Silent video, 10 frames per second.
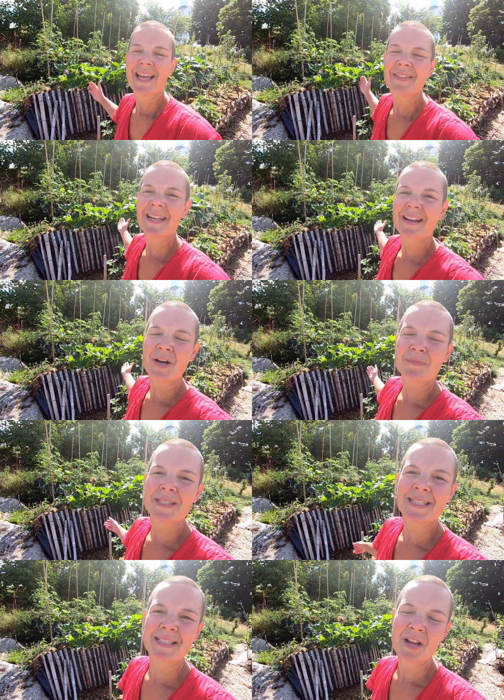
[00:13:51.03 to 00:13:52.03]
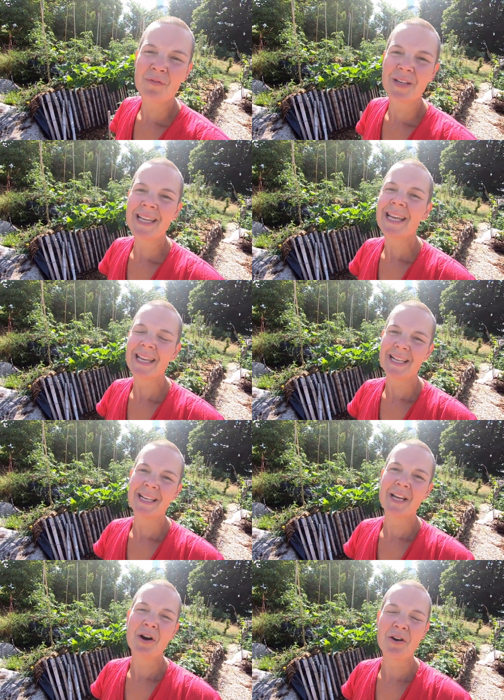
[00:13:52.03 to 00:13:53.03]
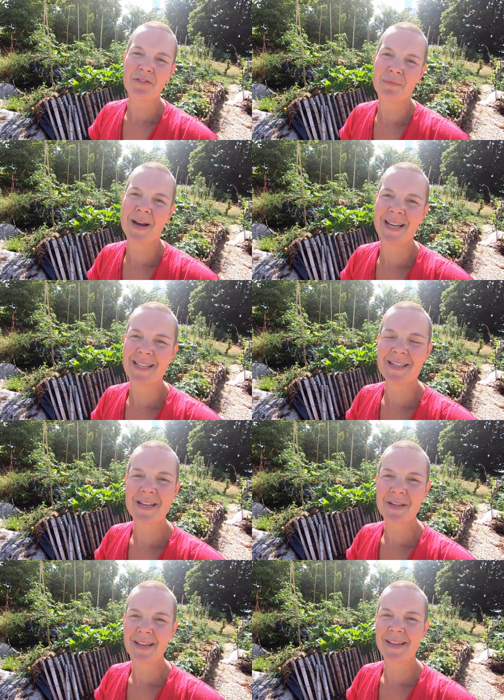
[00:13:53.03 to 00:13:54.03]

And then comes this lovely hill of mine.